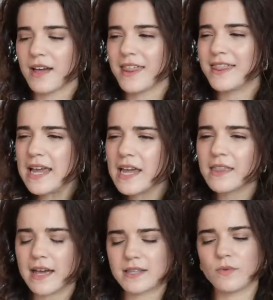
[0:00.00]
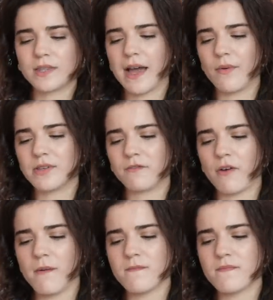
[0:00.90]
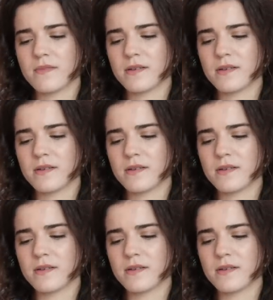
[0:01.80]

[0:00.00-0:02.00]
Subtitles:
I think that's what that was from.